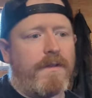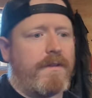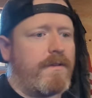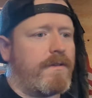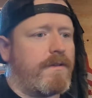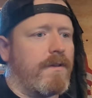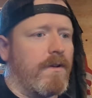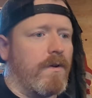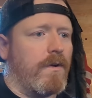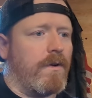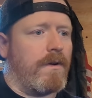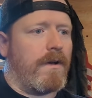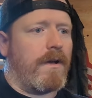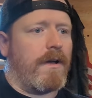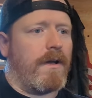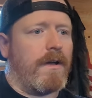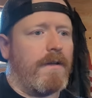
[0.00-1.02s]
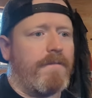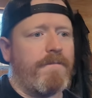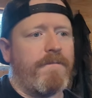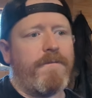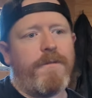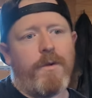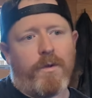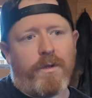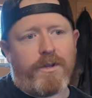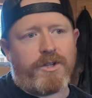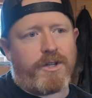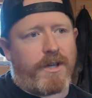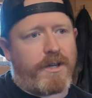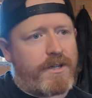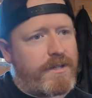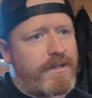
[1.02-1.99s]
So fuel
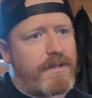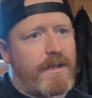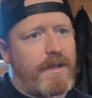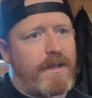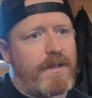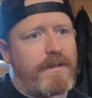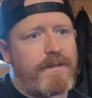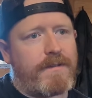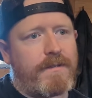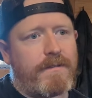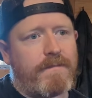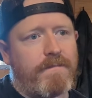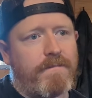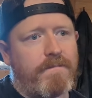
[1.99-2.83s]
injection's nice.